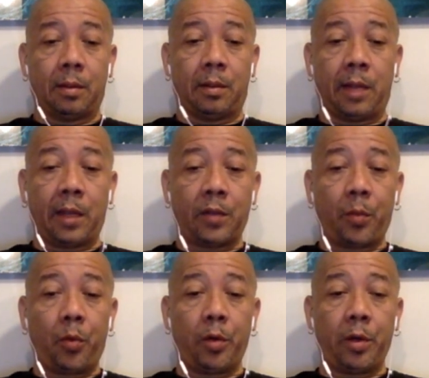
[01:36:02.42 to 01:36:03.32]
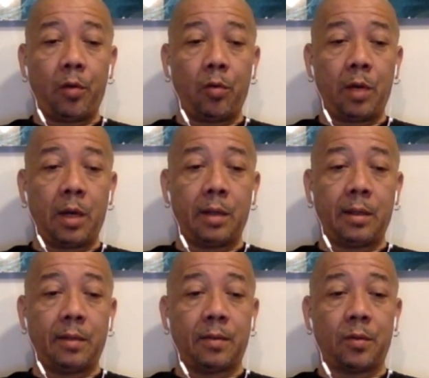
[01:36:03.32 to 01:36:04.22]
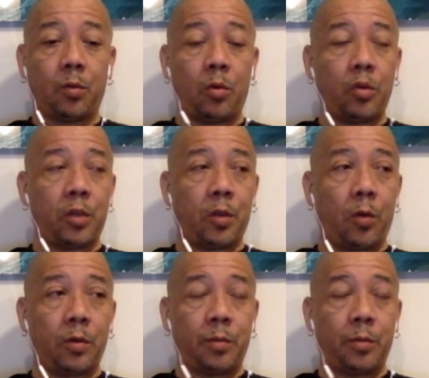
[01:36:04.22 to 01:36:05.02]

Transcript: They support their own RTs. Two hundred thousand